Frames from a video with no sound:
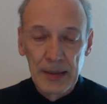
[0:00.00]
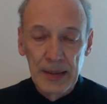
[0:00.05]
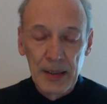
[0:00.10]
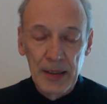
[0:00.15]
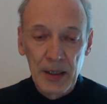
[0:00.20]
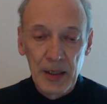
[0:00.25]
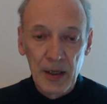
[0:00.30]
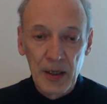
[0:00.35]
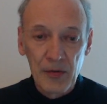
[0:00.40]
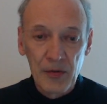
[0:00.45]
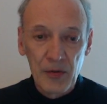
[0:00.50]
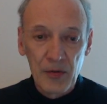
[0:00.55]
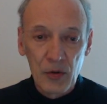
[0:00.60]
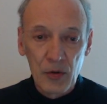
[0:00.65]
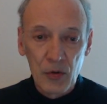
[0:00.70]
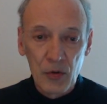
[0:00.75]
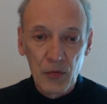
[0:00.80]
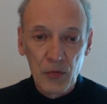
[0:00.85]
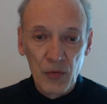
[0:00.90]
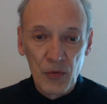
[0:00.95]
Hence the
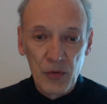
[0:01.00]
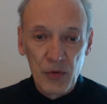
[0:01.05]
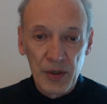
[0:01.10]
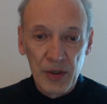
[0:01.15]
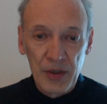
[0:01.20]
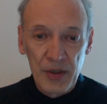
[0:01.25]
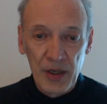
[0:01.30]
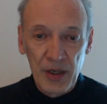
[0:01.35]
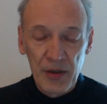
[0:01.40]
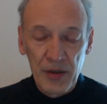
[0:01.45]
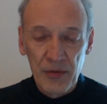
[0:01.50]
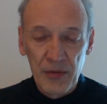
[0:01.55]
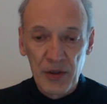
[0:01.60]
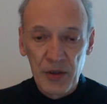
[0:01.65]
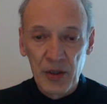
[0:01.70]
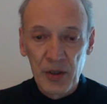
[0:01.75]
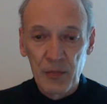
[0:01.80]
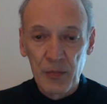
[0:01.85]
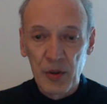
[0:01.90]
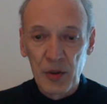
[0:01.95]
Corona Delta
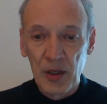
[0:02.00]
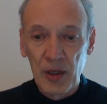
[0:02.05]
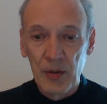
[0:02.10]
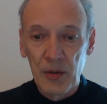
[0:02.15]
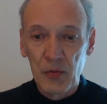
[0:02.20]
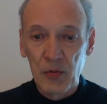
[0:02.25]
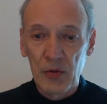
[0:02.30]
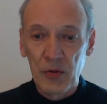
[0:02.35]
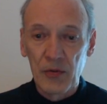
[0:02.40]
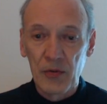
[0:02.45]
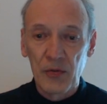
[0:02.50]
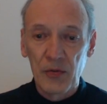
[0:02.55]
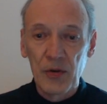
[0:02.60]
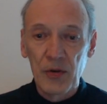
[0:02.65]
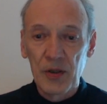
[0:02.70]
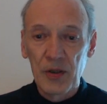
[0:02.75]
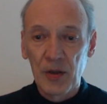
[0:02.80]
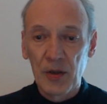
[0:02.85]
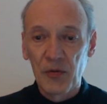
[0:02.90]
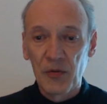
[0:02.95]
variant became 3
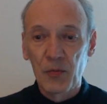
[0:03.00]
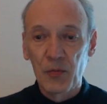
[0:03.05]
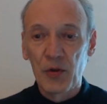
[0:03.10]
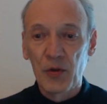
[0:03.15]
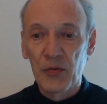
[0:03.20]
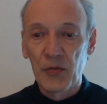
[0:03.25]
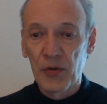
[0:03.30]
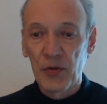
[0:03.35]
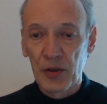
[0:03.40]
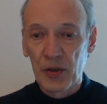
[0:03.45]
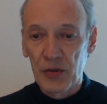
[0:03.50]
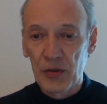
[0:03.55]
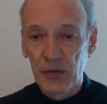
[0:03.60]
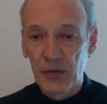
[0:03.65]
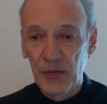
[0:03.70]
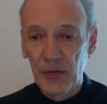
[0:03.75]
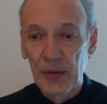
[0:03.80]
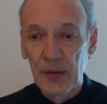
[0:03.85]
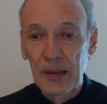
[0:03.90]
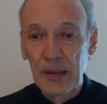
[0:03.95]
times more infectious,
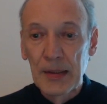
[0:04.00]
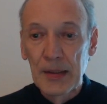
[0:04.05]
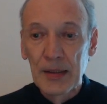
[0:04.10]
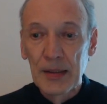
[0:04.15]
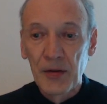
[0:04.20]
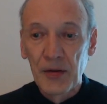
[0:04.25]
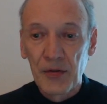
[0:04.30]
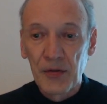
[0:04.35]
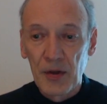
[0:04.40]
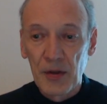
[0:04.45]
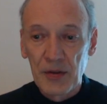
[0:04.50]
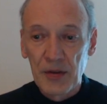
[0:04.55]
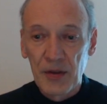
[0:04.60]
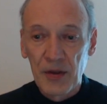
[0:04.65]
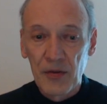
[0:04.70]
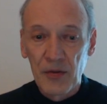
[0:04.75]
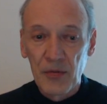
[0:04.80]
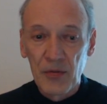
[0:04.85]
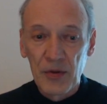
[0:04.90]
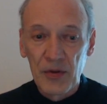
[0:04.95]
such that
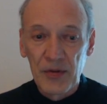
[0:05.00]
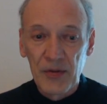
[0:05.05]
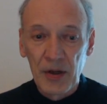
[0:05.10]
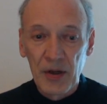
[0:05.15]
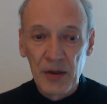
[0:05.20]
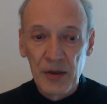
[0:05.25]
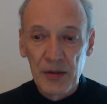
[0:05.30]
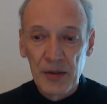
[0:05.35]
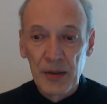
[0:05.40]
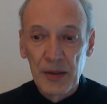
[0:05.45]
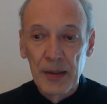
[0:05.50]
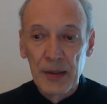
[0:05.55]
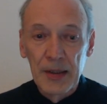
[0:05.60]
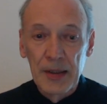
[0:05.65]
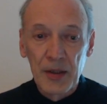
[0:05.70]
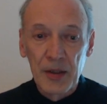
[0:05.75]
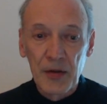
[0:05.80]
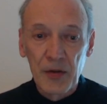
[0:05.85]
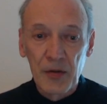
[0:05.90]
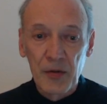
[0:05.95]
the result
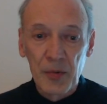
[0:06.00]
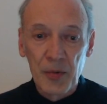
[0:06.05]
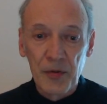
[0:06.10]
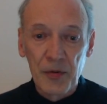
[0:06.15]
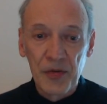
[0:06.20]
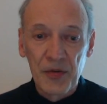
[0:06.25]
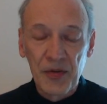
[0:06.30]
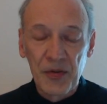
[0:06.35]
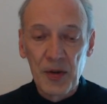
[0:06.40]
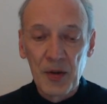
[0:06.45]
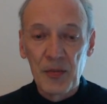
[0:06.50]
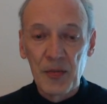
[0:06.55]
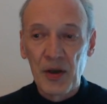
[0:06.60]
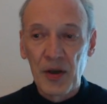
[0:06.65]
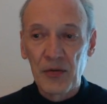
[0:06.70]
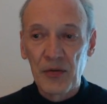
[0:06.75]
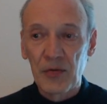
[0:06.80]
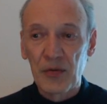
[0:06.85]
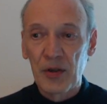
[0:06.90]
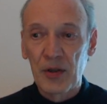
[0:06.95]
is about the same
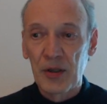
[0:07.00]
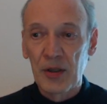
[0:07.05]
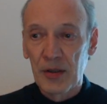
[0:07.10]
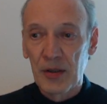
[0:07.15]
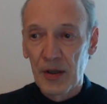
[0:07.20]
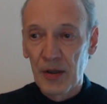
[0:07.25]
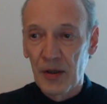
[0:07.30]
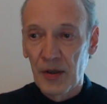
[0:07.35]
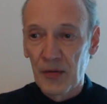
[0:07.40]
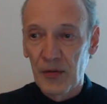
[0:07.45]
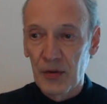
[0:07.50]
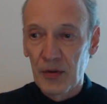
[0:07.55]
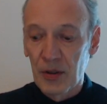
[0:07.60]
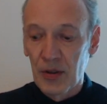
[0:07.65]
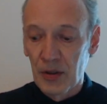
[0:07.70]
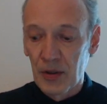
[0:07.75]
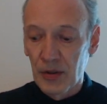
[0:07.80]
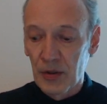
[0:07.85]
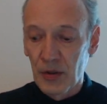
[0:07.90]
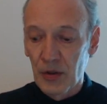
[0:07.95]
death rate as a year
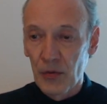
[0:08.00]
ago.